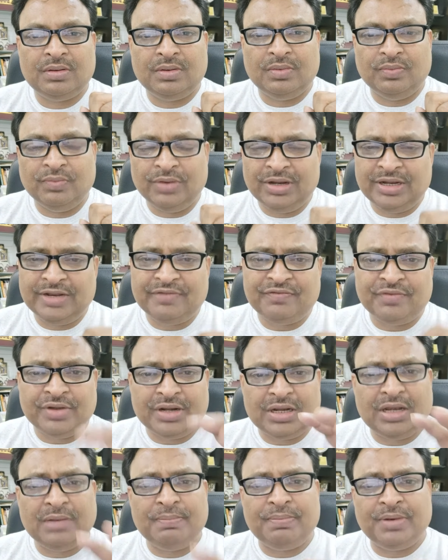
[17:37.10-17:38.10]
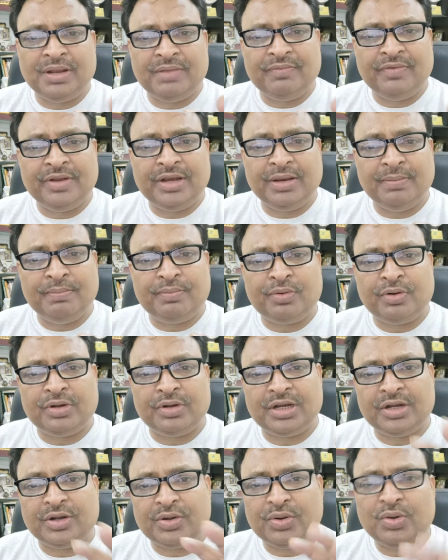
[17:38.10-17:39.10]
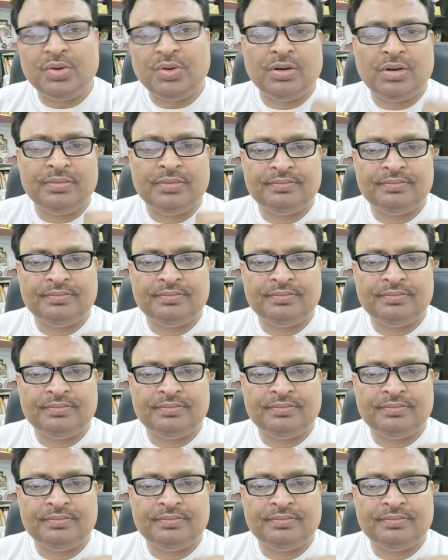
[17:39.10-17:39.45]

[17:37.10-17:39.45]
will definitely play a very important role.